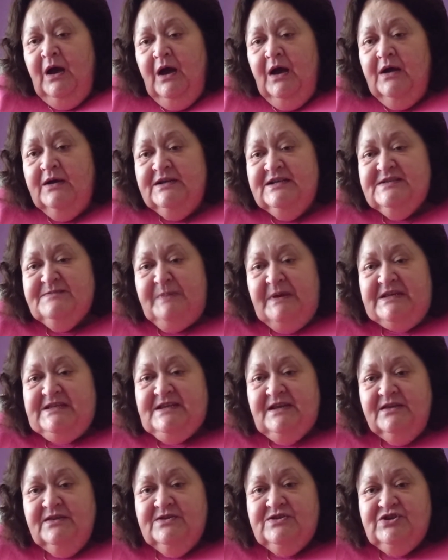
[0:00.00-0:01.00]
And it's
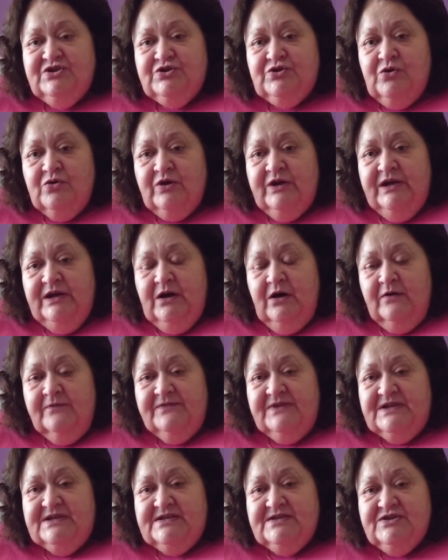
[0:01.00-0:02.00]
basically the story of
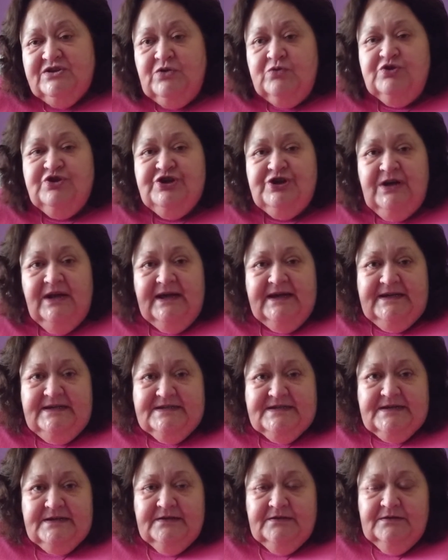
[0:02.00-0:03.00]
this
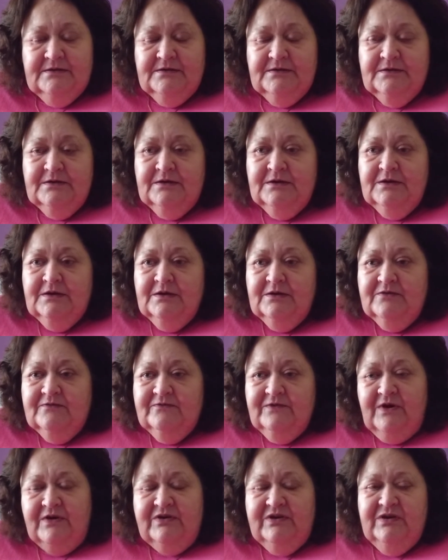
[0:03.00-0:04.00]
socialite,
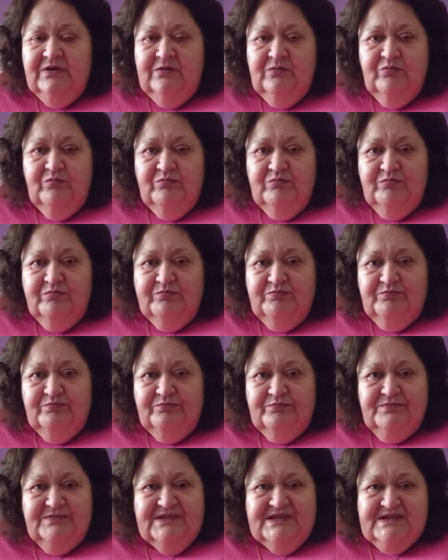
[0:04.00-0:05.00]
very
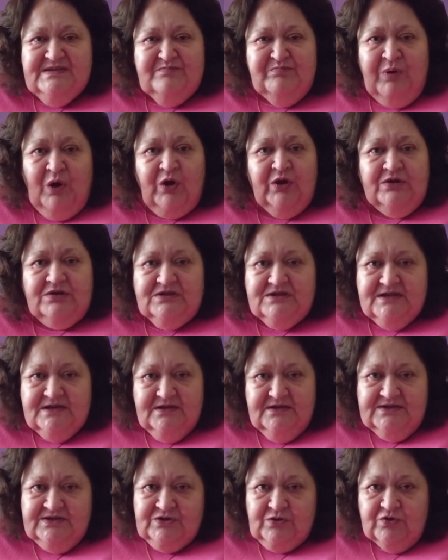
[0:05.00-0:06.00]
spoilt
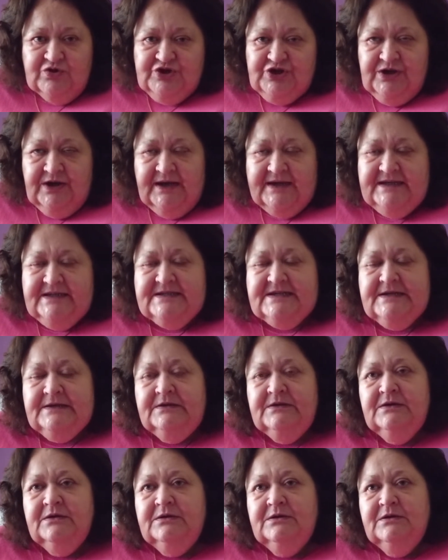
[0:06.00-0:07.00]
socialite,
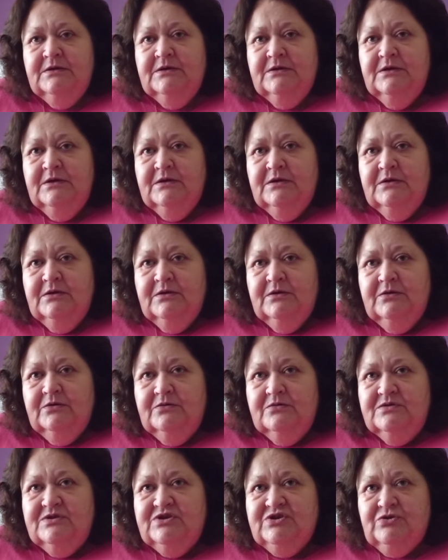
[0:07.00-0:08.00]

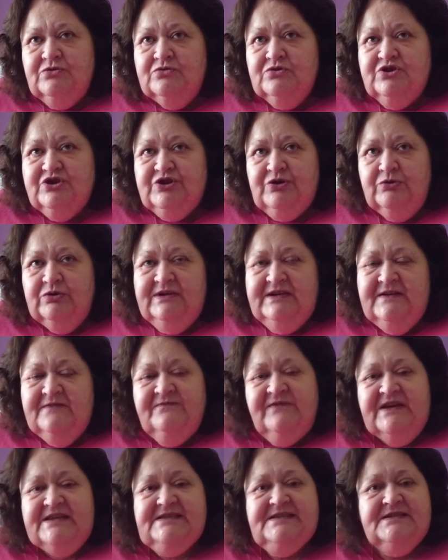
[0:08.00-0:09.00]
who's so totally
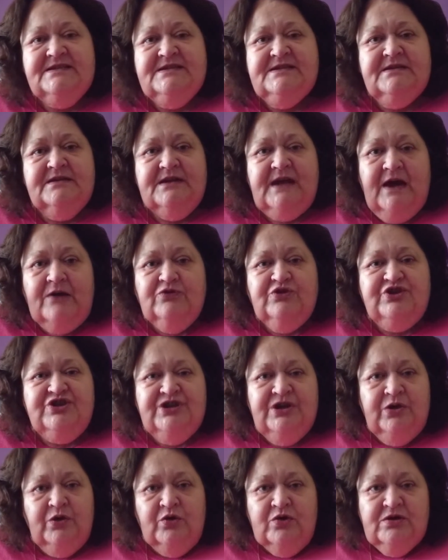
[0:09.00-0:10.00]
invested in how she
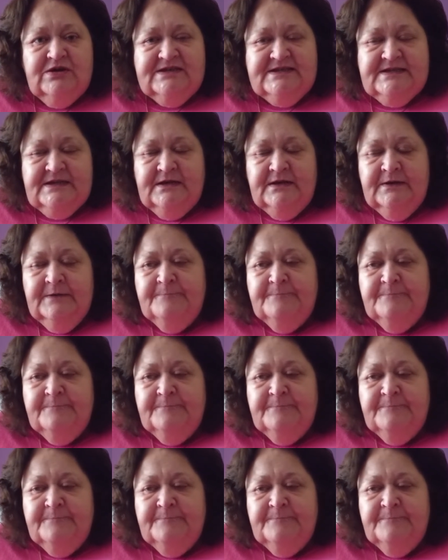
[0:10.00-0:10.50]
looks.